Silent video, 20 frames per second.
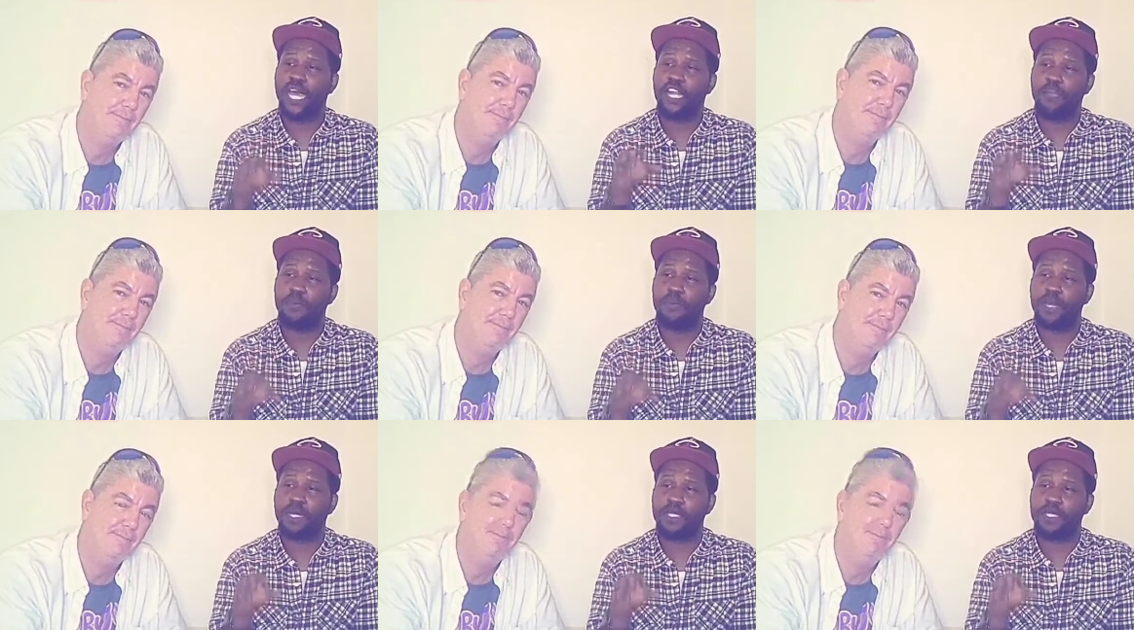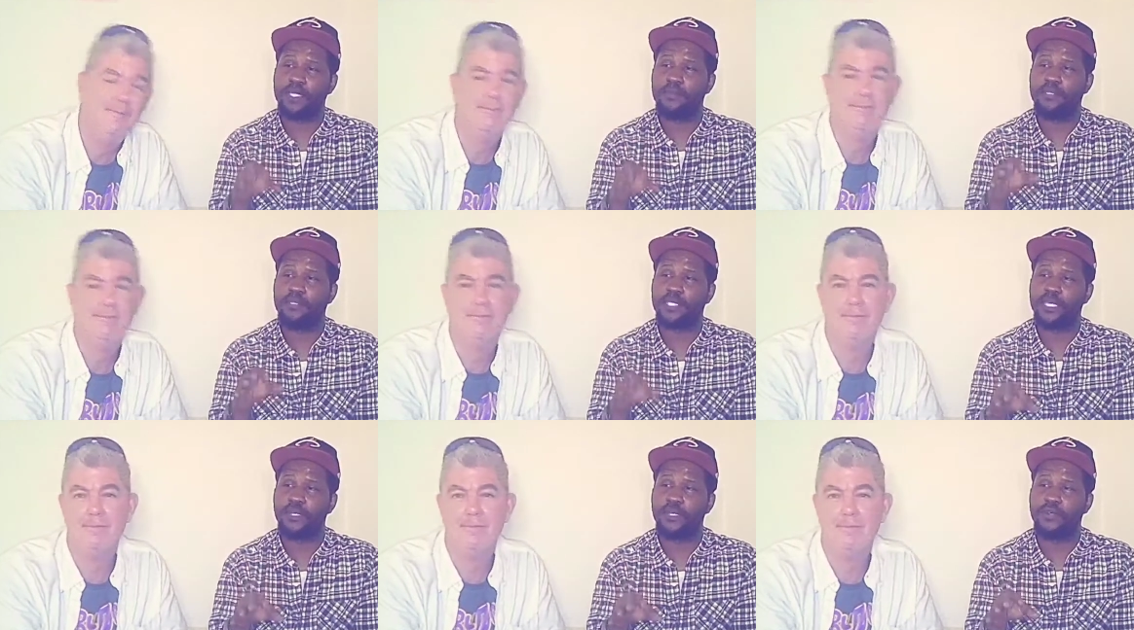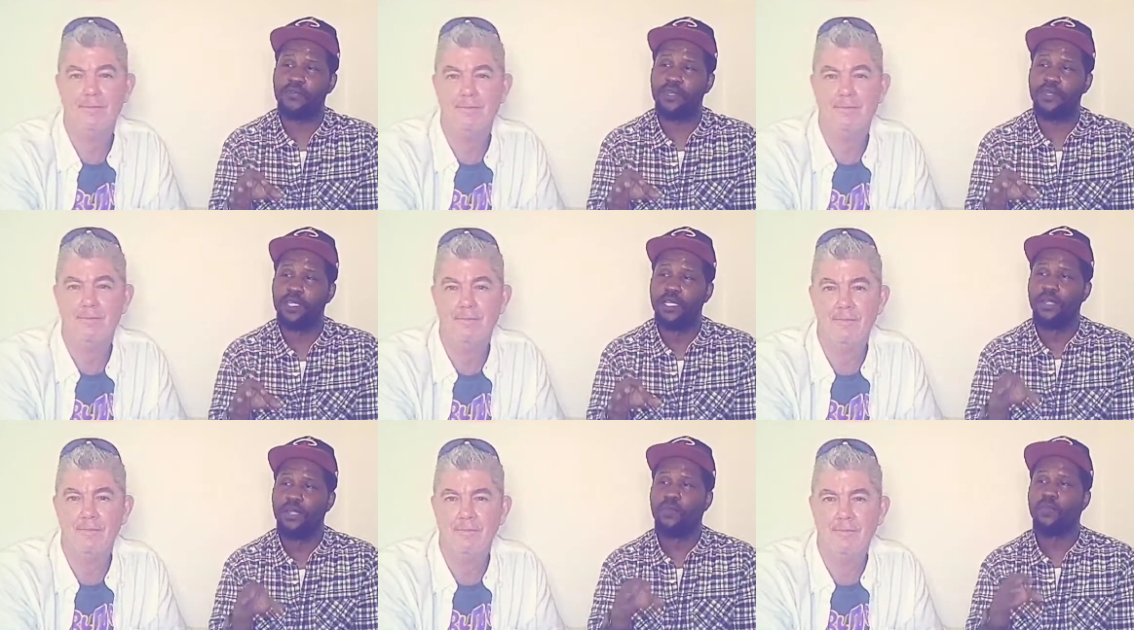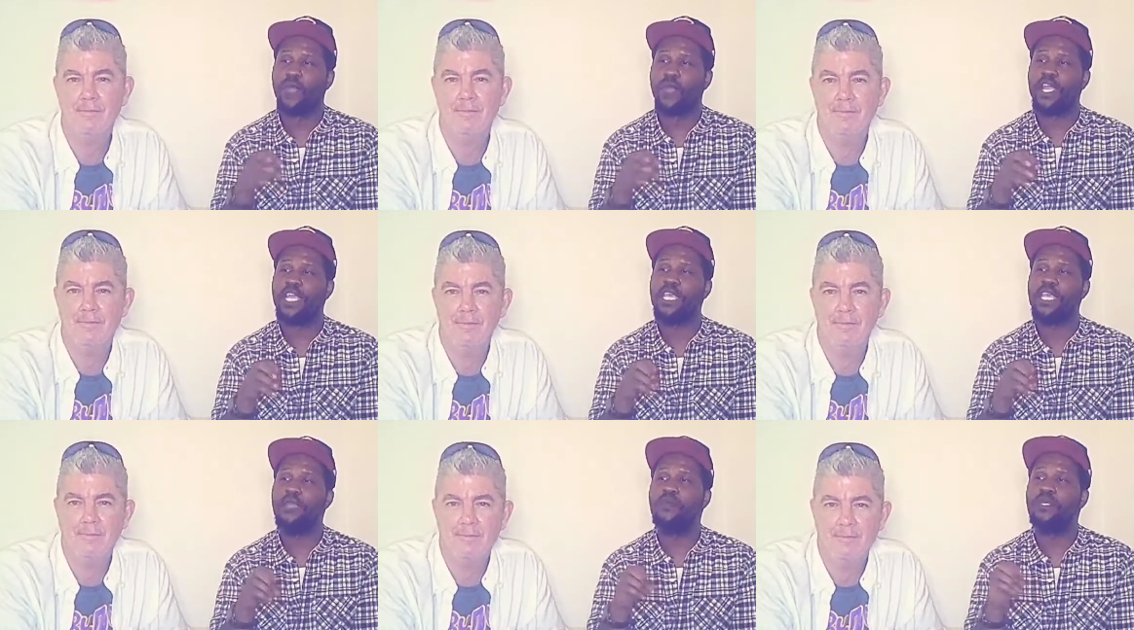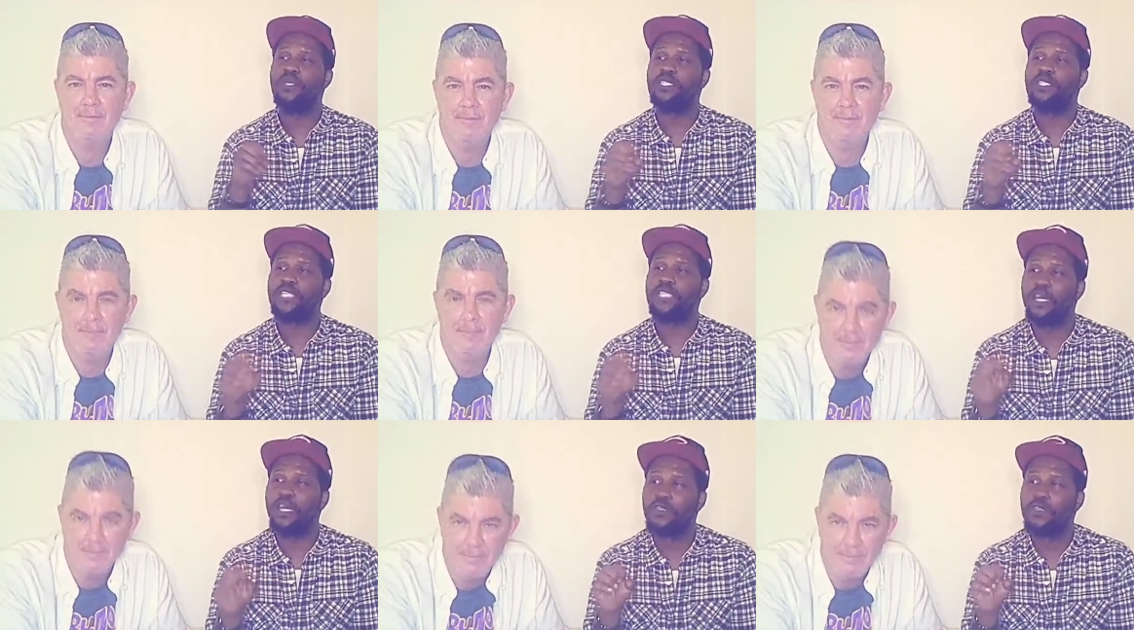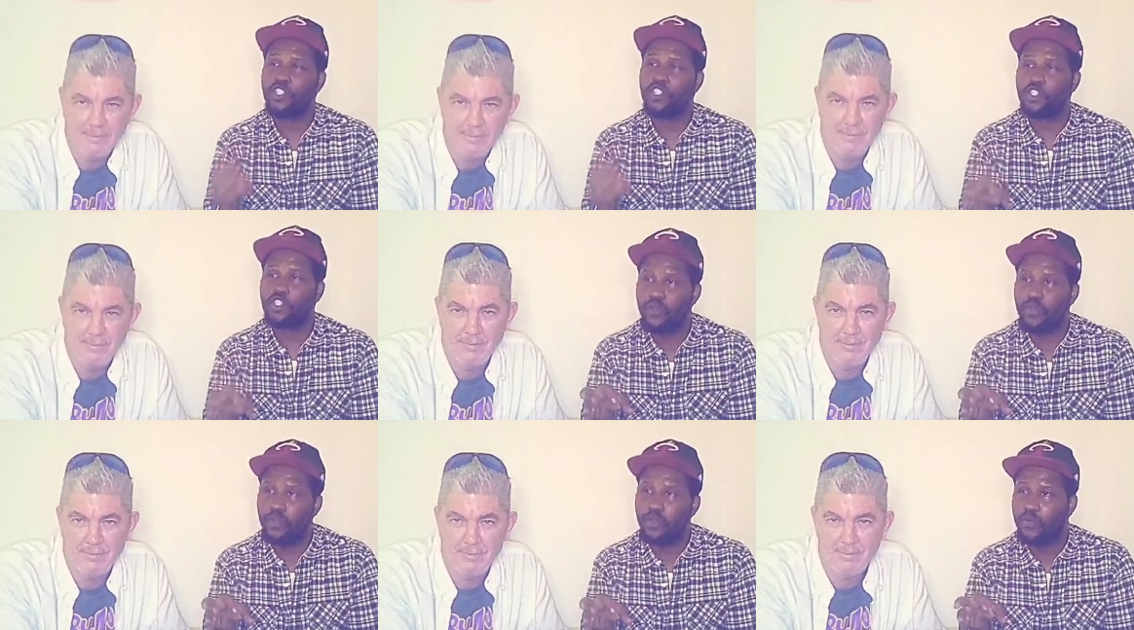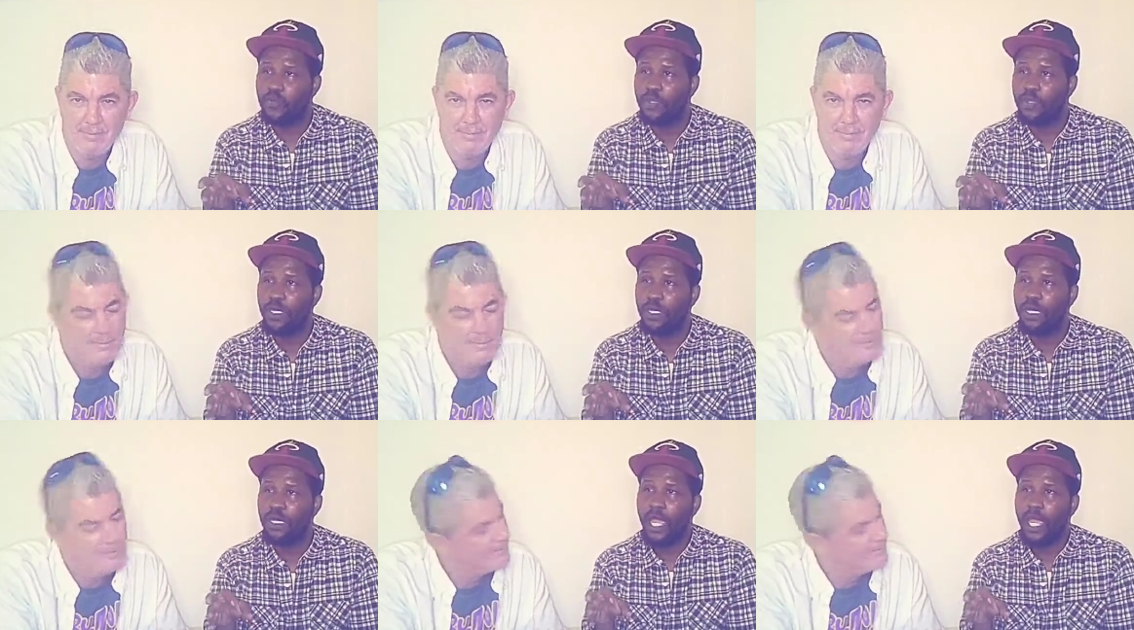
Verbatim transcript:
Speaker 1: style about himself where he would tell the truth,